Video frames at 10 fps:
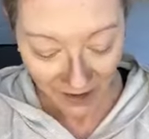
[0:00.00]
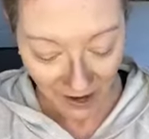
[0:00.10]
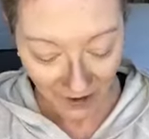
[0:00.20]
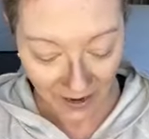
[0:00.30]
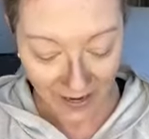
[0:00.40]

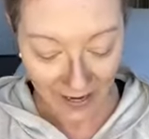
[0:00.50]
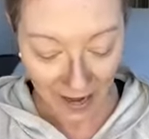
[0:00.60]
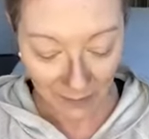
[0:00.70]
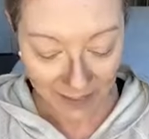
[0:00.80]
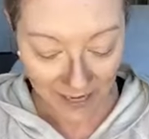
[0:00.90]
All right.
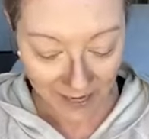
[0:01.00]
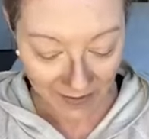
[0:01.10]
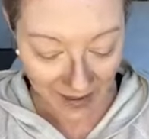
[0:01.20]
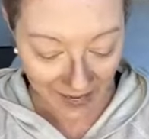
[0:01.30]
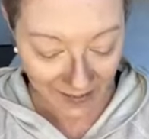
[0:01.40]
I'm taking
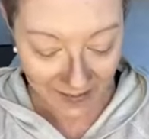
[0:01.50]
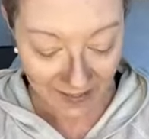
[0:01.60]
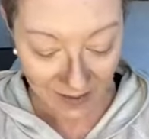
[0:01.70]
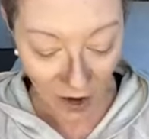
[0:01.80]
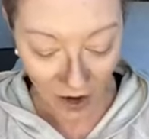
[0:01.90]
the
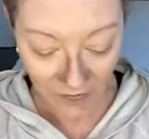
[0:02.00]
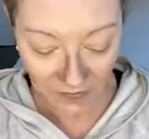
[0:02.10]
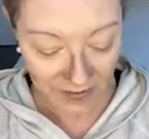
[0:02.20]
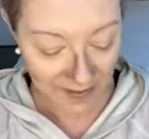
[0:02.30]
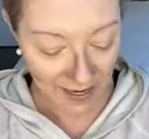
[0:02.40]
excess off
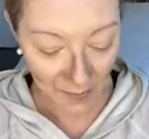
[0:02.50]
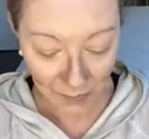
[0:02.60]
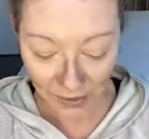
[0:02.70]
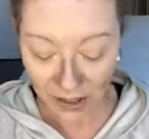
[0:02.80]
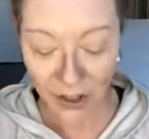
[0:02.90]
of the same
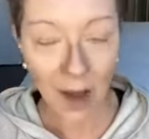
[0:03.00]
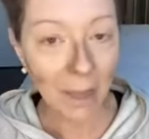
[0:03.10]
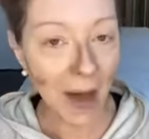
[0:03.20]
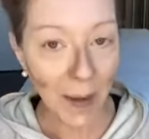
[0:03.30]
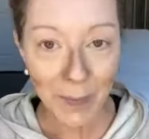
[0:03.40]
brush.
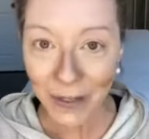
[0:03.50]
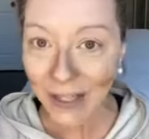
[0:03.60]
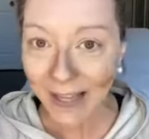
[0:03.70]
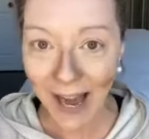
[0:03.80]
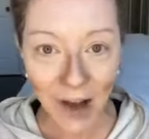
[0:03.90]
I'm not
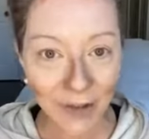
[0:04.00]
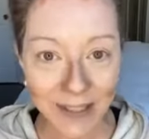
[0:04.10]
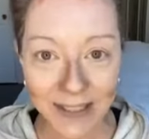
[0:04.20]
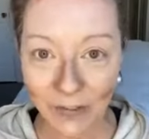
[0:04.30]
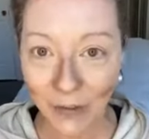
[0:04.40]
pulling out
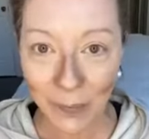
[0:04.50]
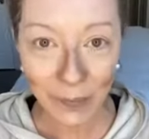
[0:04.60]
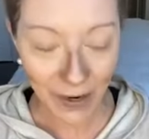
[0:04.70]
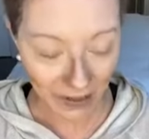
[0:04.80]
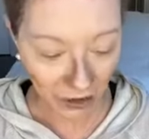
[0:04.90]
a different
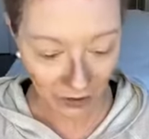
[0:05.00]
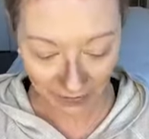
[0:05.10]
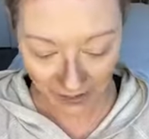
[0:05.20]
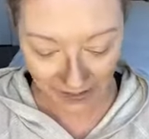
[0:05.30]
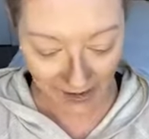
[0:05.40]
brush
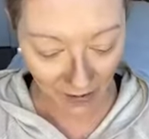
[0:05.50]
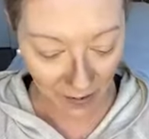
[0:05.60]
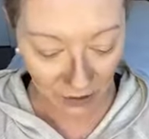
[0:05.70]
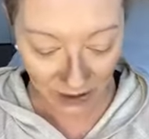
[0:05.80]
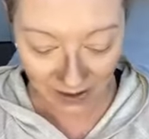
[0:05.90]
right now.
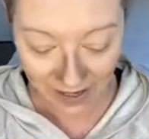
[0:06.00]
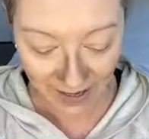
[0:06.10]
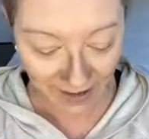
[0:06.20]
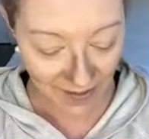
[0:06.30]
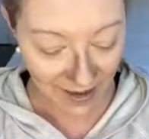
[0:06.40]
I'm just
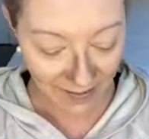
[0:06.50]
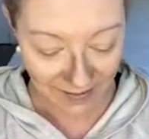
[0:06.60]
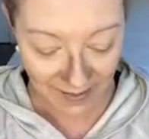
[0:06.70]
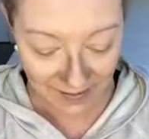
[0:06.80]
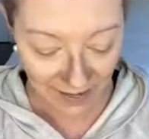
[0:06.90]
taking the
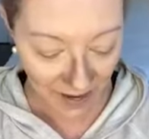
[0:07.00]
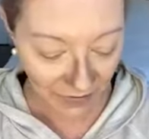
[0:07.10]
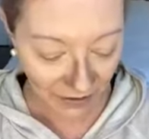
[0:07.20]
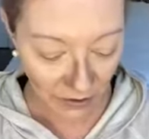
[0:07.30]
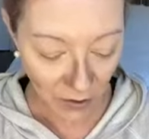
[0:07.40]
excess. I have
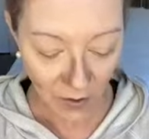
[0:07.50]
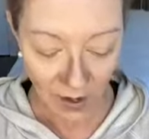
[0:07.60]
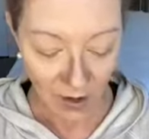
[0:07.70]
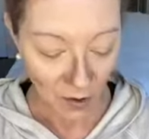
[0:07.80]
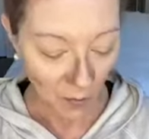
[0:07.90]
a little
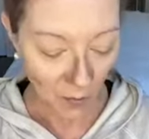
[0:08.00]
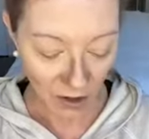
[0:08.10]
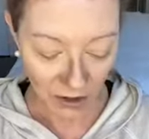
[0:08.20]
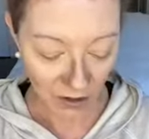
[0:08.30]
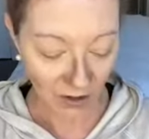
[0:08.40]

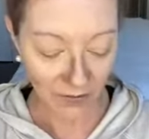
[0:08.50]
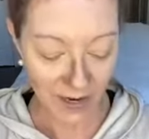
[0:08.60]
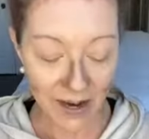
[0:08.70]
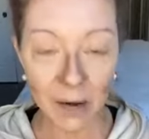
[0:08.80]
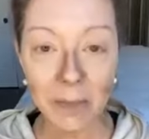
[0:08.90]
washcloth
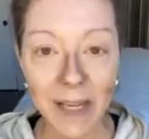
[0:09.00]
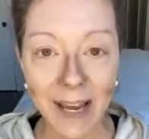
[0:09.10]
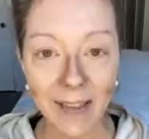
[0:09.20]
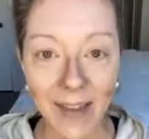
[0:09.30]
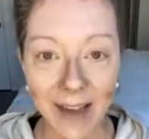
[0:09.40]
right here. I'm
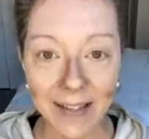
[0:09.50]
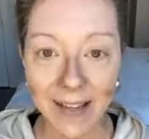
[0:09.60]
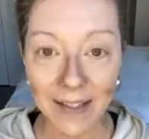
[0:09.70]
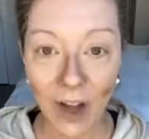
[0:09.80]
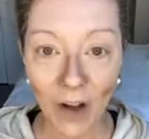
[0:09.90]
taking the
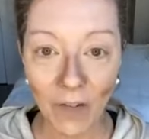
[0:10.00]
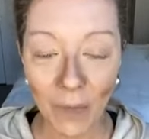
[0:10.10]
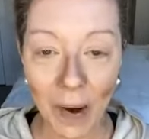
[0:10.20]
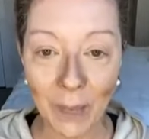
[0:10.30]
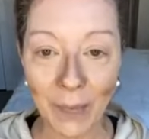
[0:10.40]
excess off
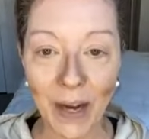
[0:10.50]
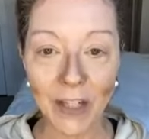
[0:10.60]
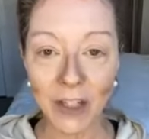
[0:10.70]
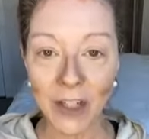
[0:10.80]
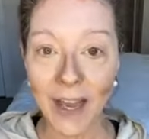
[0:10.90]
of my
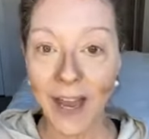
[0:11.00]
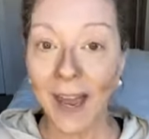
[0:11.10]
brush.